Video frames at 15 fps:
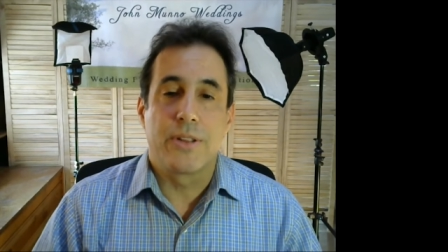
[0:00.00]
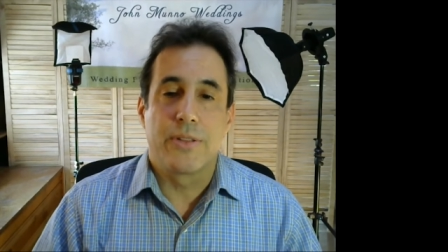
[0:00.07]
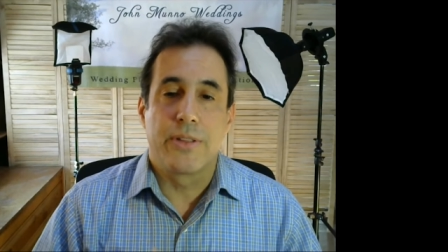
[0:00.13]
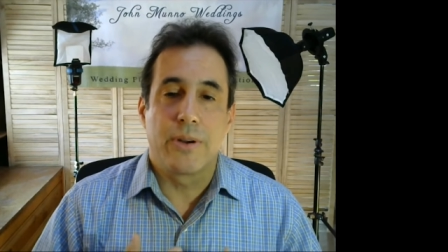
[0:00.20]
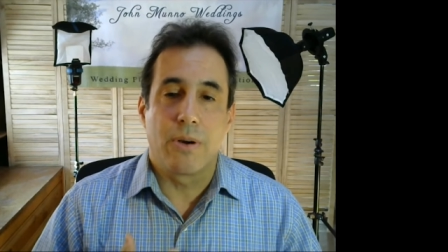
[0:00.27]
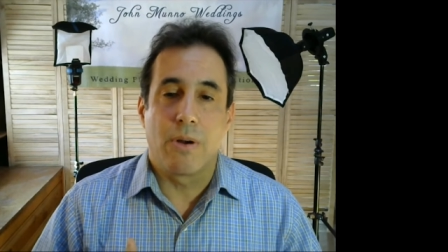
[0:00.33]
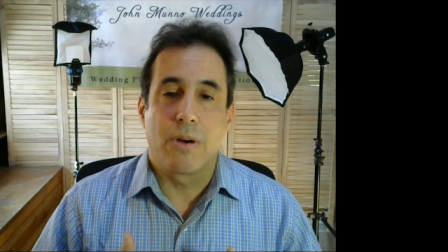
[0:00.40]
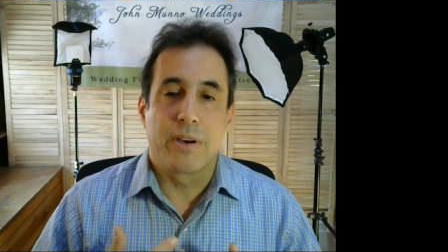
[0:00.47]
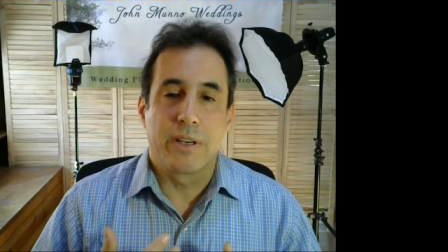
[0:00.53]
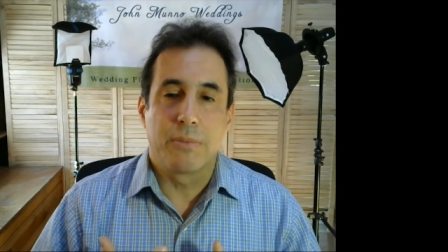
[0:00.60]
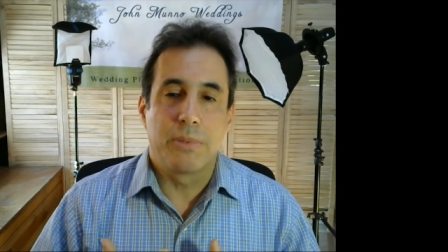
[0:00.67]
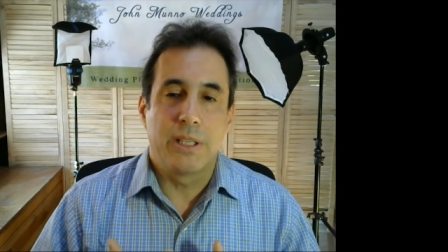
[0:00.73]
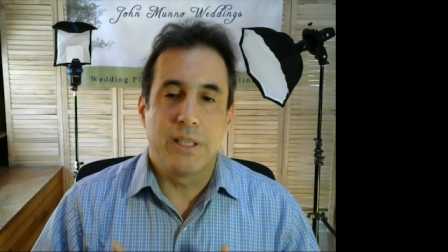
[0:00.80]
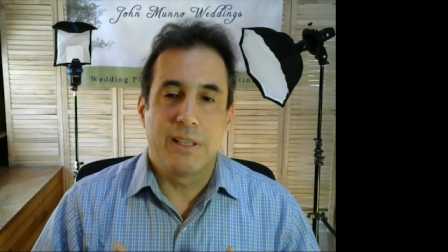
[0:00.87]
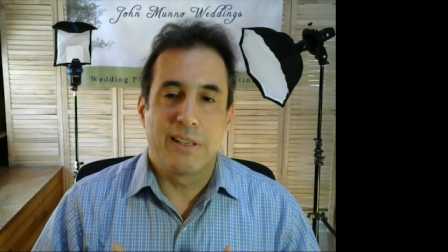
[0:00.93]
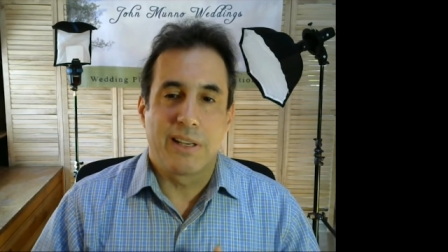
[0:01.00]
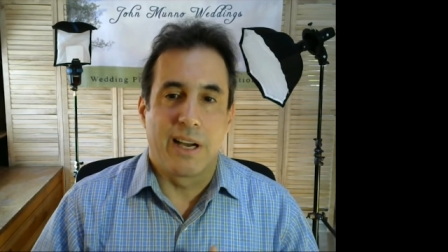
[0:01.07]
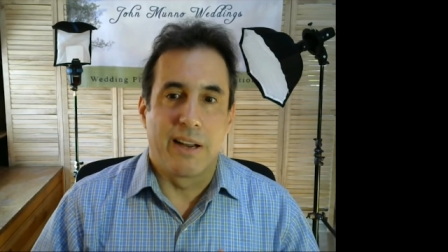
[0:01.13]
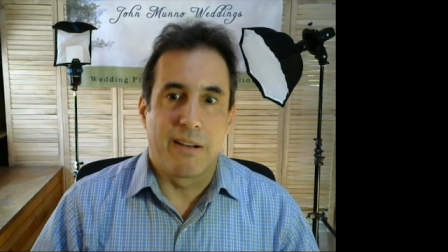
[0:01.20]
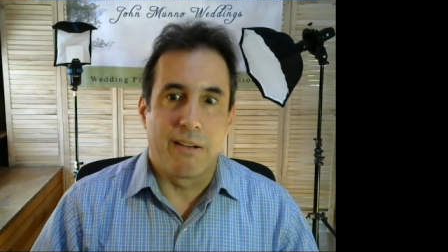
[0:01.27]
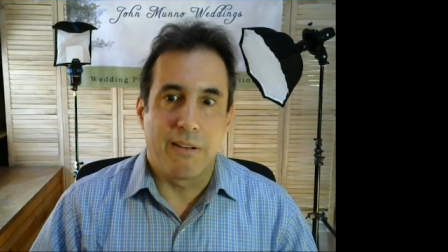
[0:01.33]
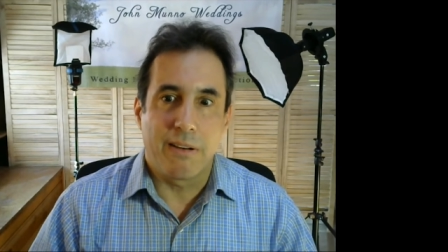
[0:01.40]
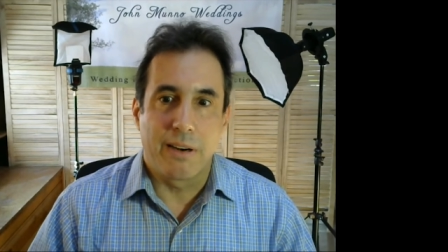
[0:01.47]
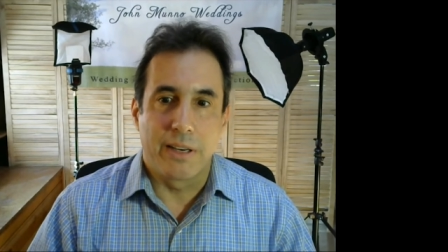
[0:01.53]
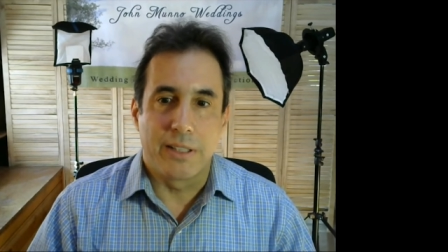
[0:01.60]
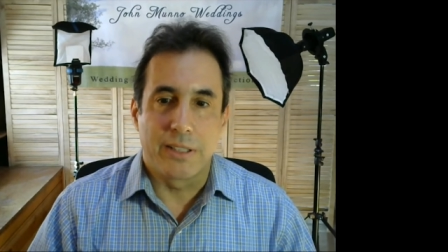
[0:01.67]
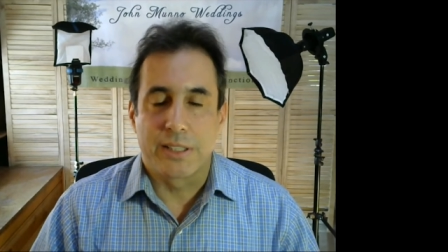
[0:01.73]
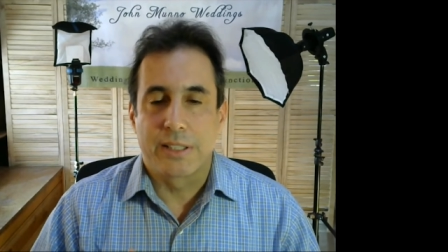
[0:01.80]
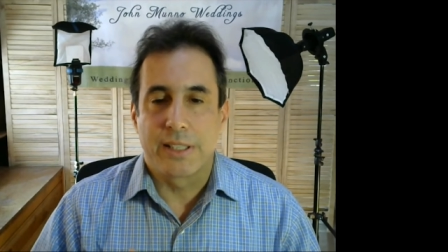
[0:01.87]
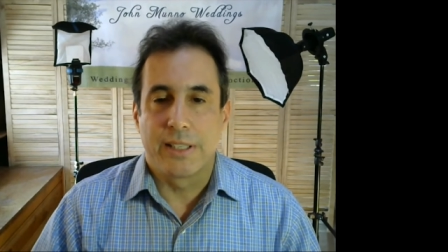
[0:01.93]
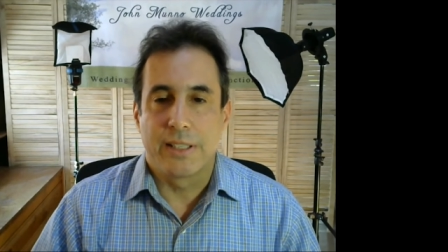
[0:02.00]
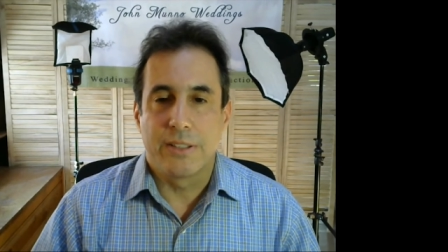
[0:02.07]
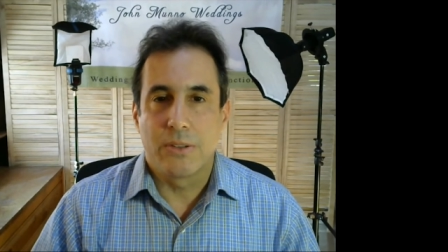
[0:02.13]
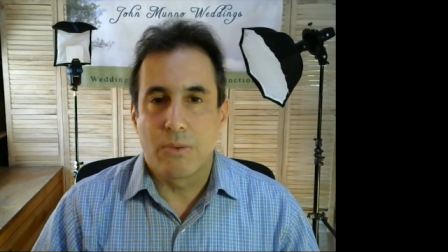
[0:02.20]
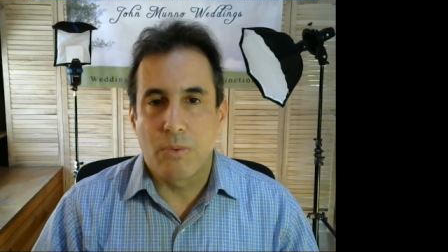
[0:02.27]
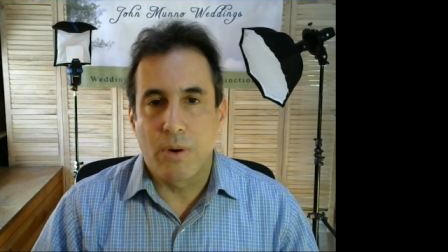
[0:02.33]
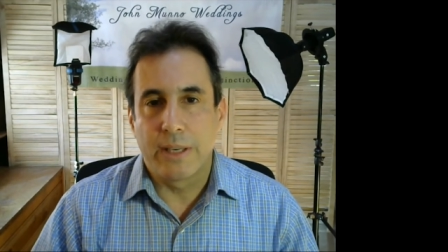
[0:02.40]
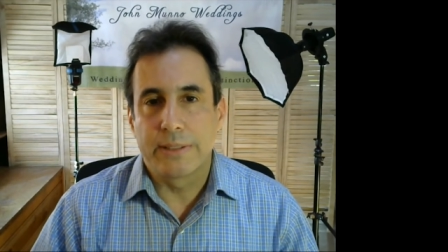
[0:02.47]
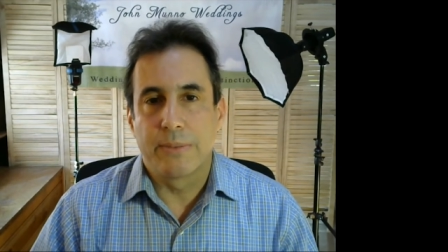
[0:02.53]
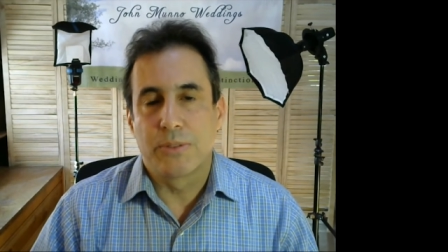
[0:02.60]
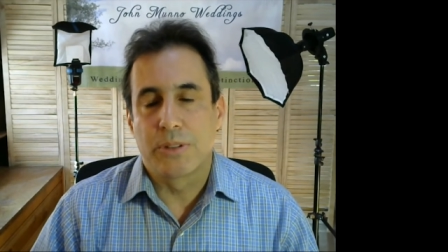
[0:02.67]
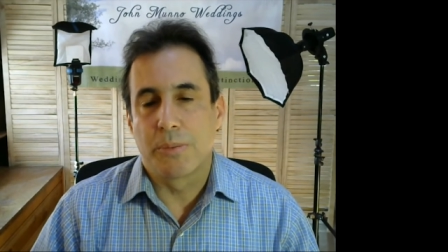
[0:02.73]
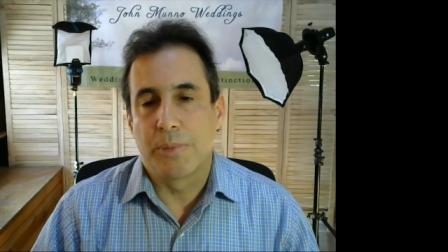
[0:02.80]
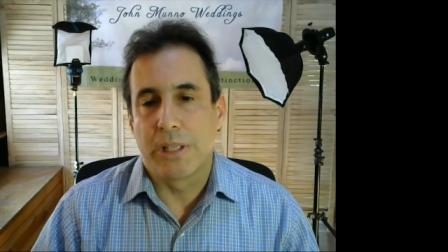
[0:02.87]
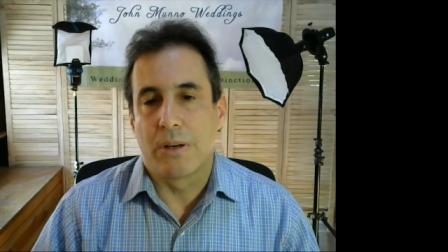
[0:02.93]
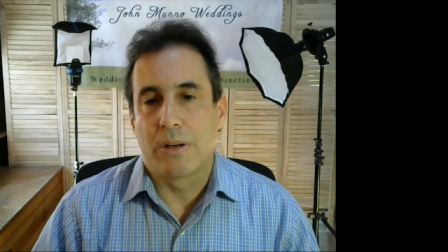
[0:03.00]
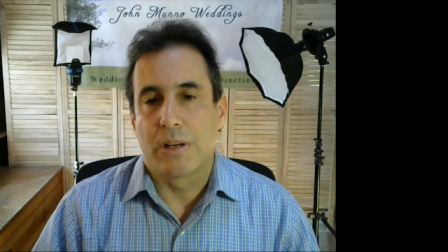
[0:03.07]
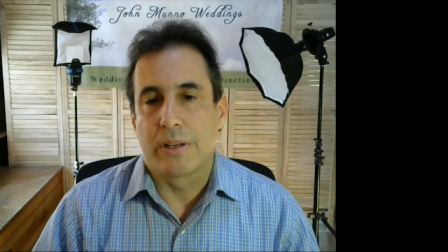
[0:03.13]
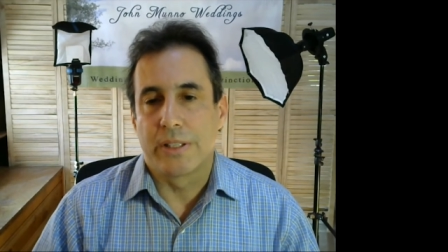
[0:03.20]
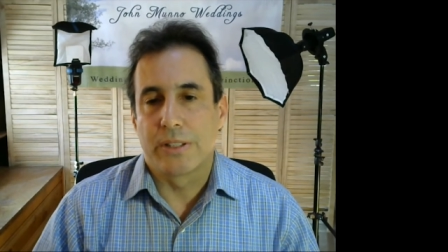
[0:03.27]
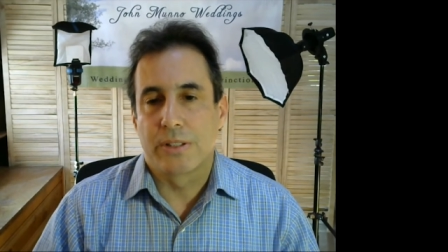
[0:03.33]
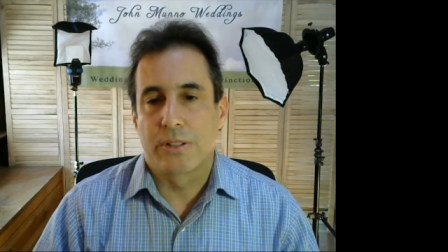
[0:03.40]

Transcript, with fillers: they're all going to be kind of orange, and you don't want them to be orange.